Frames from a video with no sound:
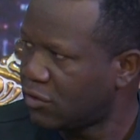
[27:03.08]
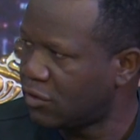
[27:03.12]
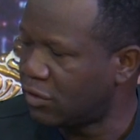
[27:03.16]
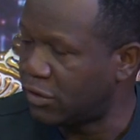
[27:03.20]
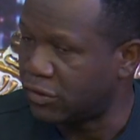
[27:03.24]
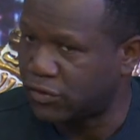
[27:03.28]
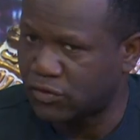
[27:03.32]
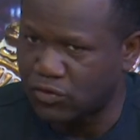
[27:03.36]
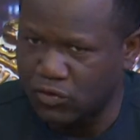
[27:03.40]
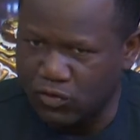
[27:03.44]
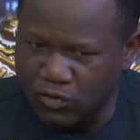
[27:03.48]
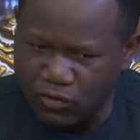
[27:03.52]

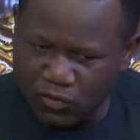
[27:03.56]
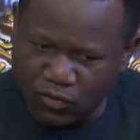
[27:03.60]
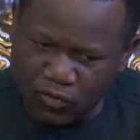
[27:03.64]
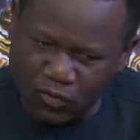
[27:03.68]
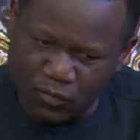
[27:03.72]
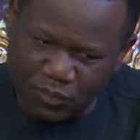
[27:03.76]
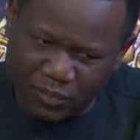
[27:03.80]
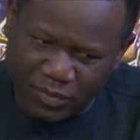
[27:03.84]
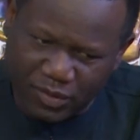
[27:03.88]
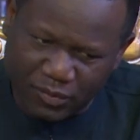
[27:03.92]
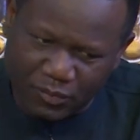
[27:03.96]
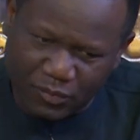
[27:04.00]
So,
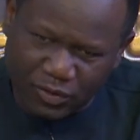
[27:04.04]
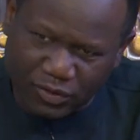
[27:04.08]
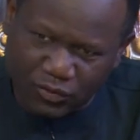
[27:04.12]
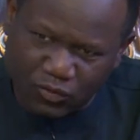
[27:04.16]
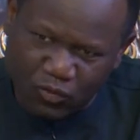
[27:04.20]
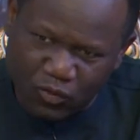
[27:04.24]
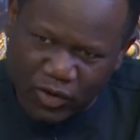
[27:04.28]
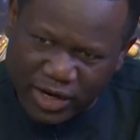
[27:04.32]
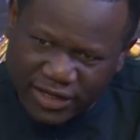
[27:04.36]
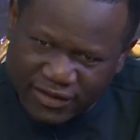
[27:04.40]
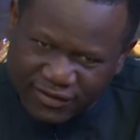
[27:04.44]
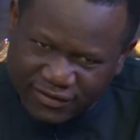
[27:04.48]
but
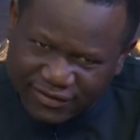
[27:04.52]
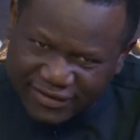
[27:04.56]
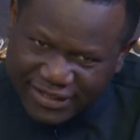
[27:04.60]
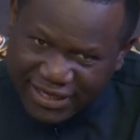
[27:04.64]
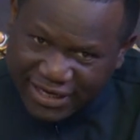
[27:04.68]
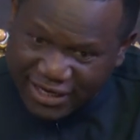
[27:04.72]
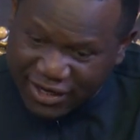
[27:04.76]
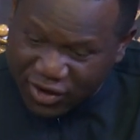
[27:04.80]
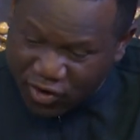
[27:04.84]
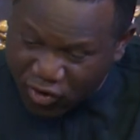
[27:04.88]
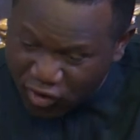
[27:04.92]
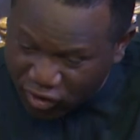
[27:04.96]
once they
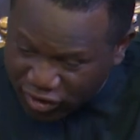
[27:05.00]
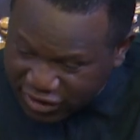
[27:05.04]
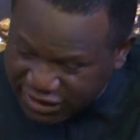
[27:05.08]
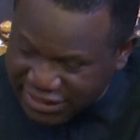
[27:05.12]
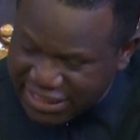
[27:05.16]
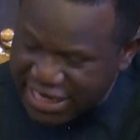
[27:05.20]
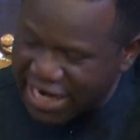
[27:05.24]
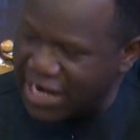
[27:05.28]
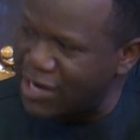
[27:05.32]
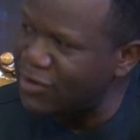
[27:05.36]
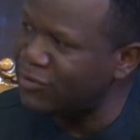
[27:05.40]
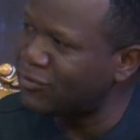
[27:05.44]
got
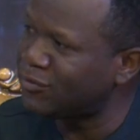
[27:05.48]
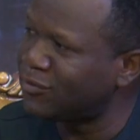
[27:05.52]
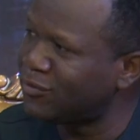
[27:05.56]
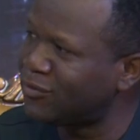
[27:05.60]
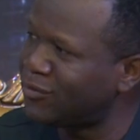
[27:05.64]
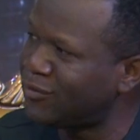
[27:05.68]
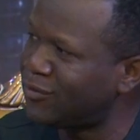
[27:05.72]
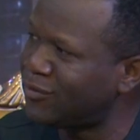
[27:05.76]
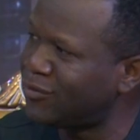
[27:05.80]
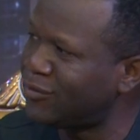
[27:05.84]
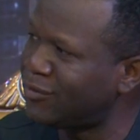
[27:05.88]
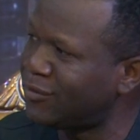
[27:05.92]
down
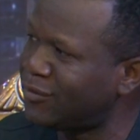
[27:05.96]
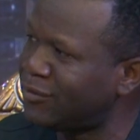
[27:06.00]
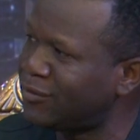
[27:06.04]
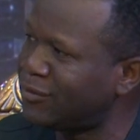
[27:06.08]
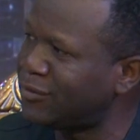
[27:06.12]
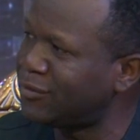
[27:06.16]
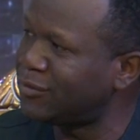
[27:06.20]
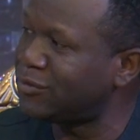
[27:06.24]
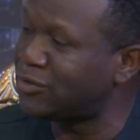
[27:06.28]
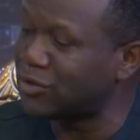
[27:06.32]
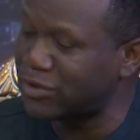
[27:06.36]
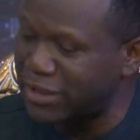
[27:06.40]

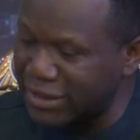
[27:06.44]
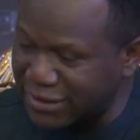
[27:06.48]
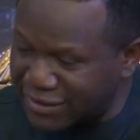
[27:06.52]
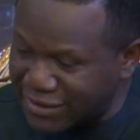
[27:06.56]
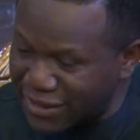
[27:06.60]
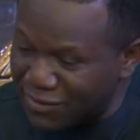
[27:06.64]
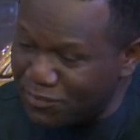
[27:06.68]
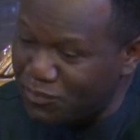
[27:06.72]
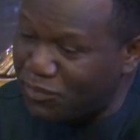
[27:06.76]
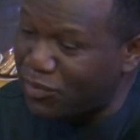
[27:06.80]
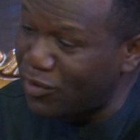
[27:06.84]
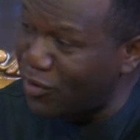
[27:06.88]
to the
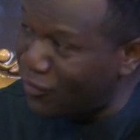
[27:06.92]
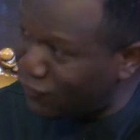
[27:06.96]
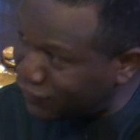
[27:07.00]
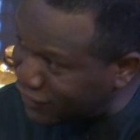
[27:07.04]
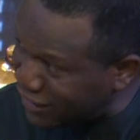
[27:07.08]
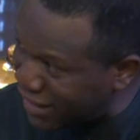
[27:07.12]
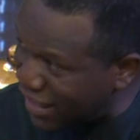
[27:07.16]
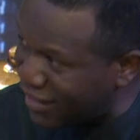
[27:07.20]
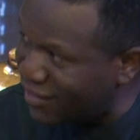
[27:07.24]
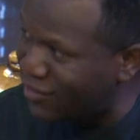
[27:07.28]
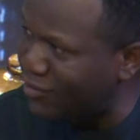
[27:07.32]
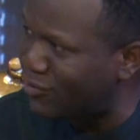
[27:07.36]
temple of
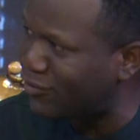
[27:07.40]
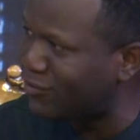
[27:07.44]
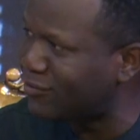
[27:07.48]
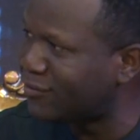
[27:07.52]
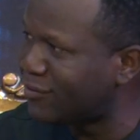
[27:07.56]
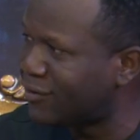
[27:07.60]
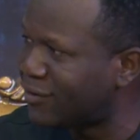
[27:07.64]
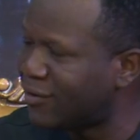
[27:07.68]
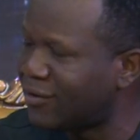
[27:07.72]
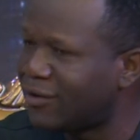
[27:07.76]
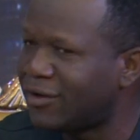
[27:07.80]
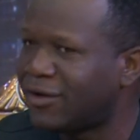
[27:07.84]
Dagon,
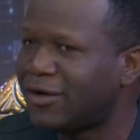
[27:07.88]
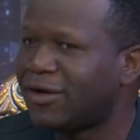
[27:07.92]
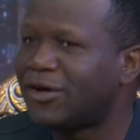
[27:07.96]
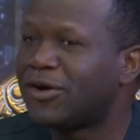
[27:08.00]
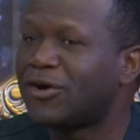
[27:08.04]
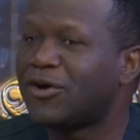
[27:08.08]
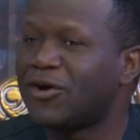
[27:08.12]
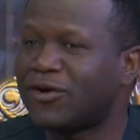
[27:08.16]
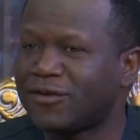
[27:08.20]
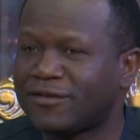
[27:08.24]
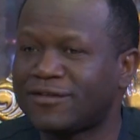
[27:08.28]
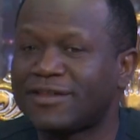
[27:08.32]

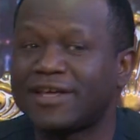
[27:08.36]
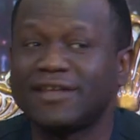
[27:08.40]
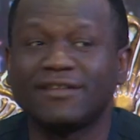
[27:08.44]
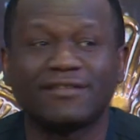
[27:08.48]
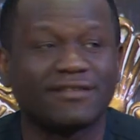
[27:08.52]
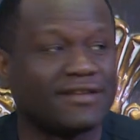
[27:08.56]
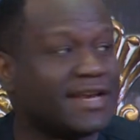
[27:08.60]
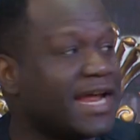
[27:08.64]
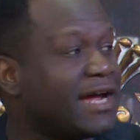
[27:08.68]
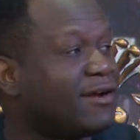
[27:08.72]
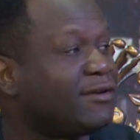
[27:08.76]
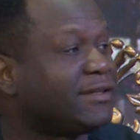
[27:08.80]
God says,
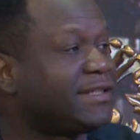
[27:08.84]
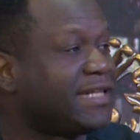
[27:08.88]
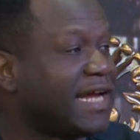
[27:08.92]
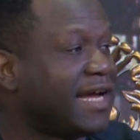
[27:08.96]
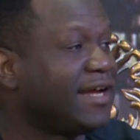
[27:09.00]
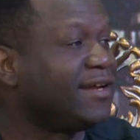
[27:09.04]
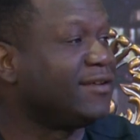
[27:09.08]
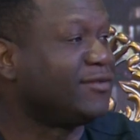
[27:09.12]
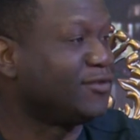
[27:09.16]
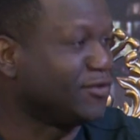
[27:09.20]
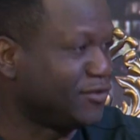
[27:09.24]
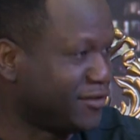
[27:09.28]
it's now
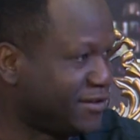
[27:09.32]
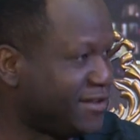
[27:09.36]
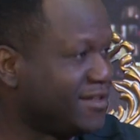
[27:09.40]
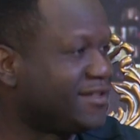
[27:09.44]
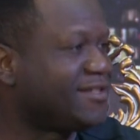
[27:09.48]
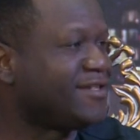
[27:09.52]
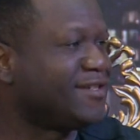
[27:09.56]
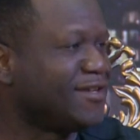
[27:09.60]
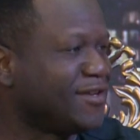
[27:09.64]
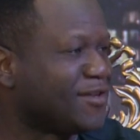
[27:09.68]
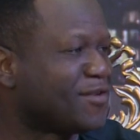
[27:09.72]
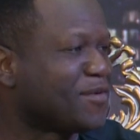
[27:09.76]
time to
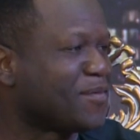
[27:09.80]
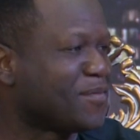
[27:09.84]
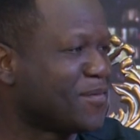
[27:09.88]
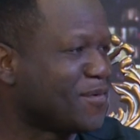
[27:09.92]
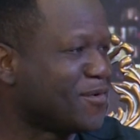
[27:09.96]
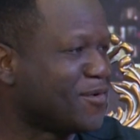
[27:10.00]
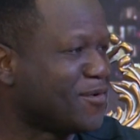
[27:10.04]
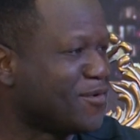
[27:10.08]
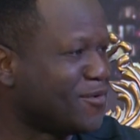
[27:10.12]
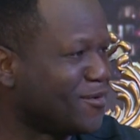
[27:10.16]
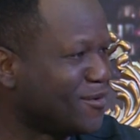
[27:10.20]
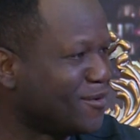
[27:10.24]
teach these
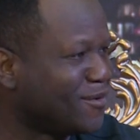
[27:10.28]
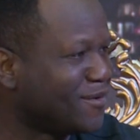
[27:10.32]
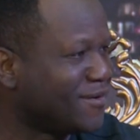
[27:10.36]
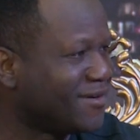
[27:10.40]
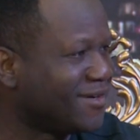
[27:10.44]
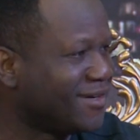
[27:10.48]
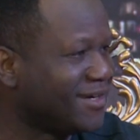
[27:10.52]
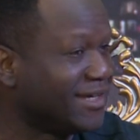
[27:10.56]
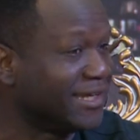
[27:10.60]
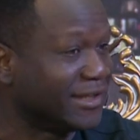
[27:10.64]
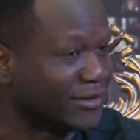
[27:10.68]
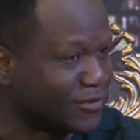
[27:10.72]
people who
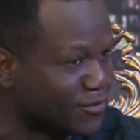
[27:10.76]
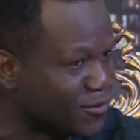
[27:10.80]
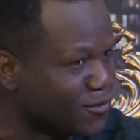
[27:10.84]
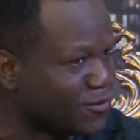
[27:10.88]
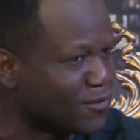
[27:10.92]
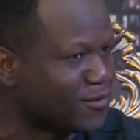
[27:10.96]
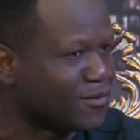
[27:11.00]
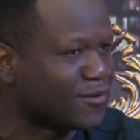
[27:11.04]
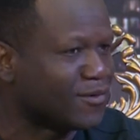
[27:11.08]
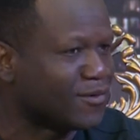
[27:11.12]
is who.